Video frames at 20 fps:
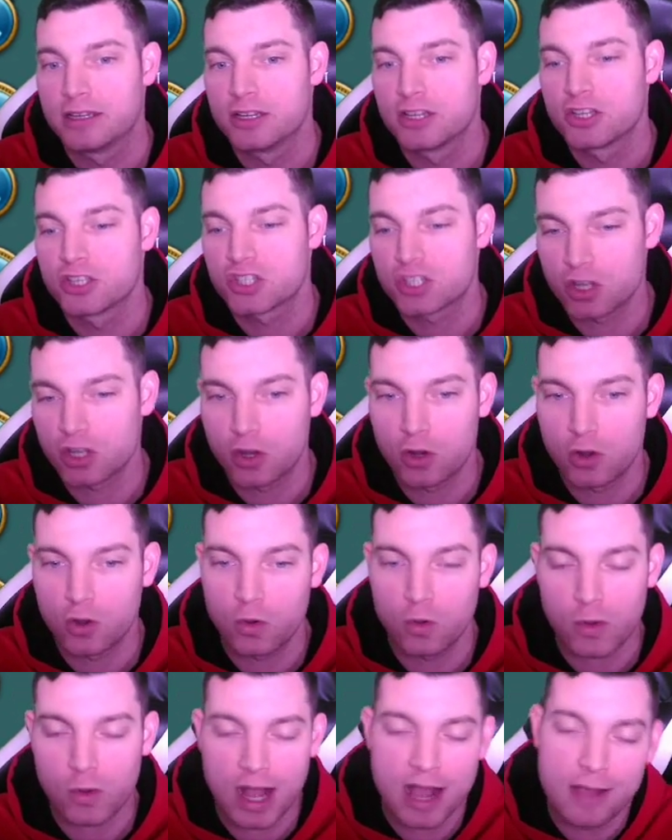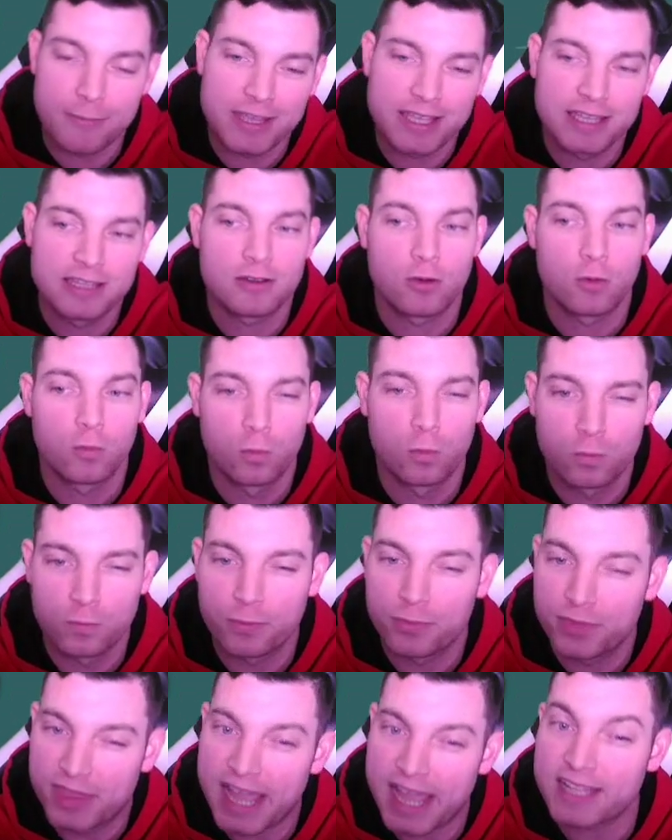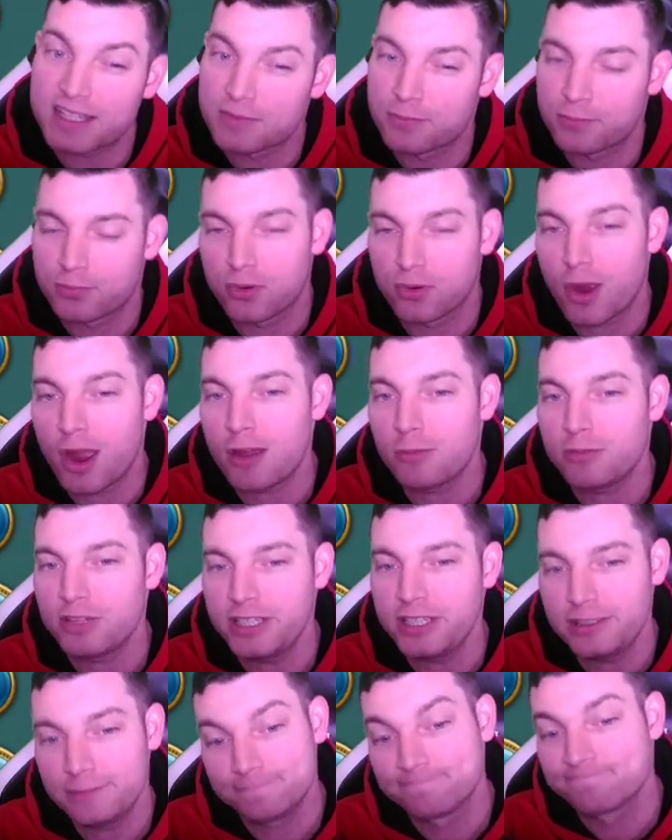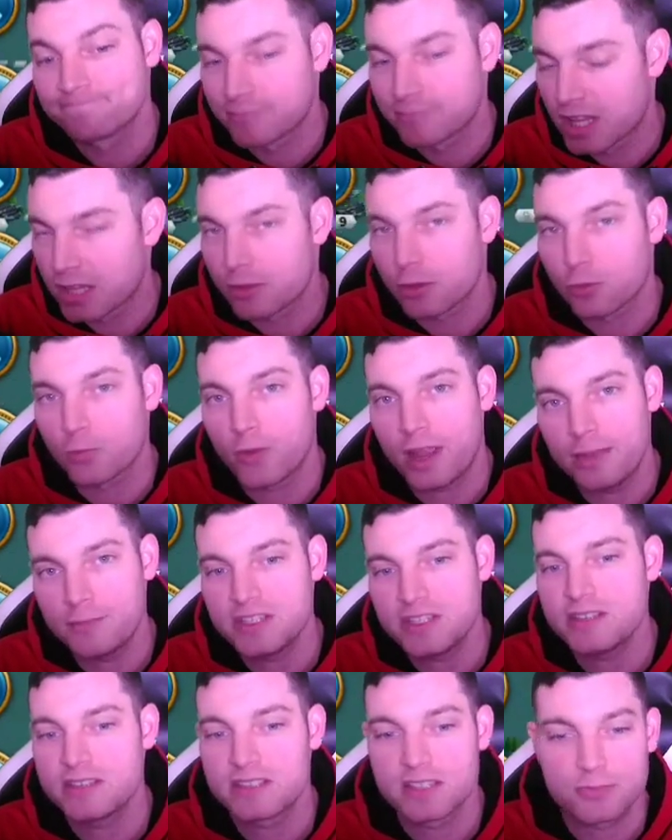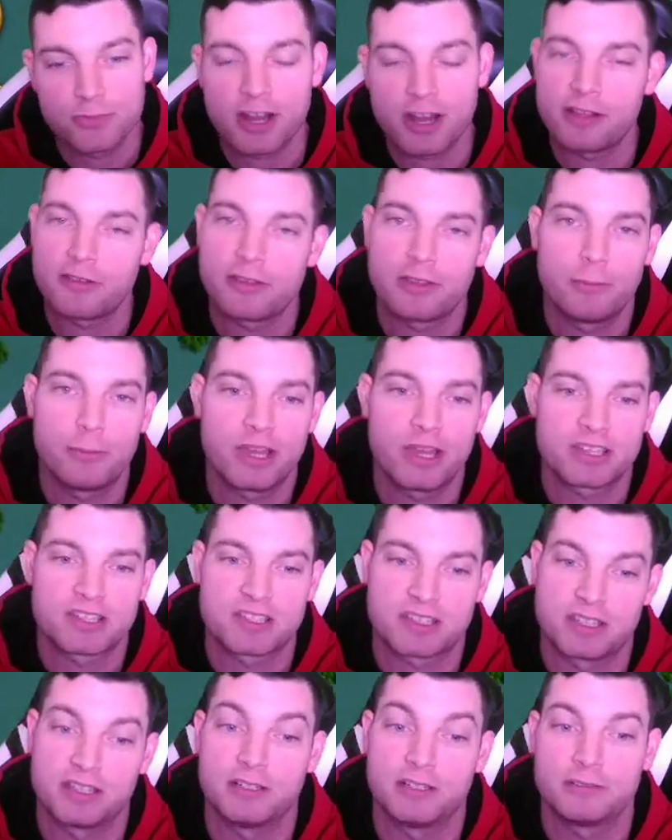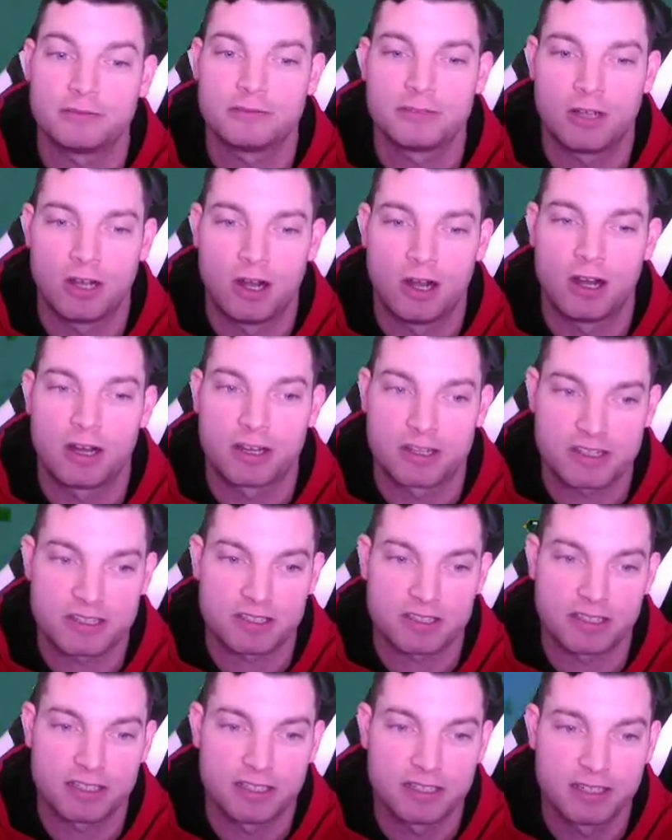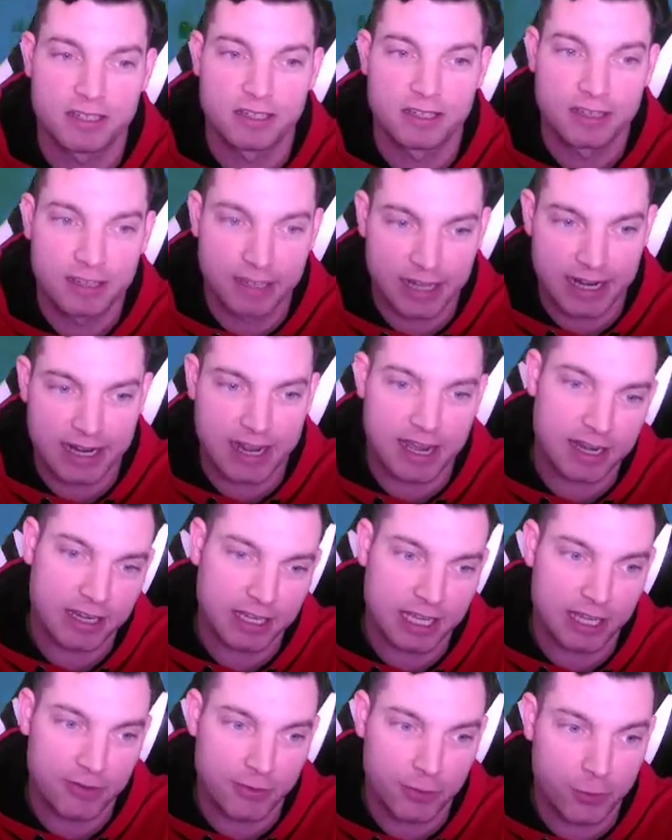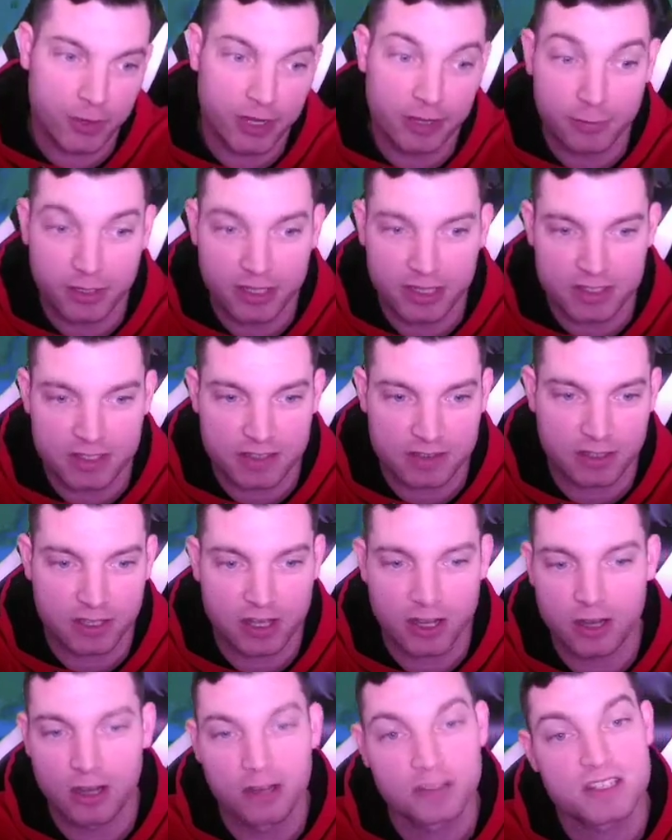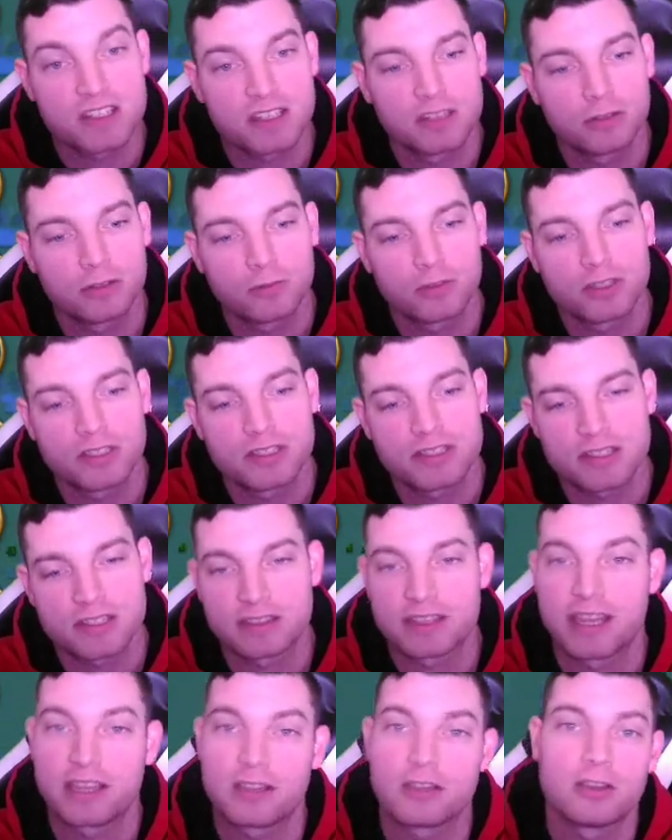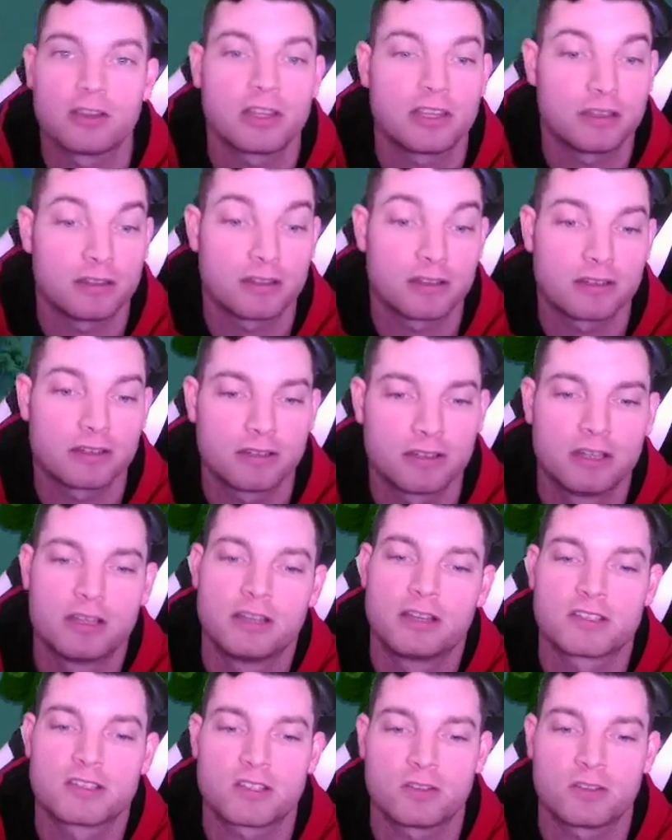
So, I mean, that's probably, the Ramses is probably the best skill, honestly. And I kind of gave it away because the con skill really isn't that good either. So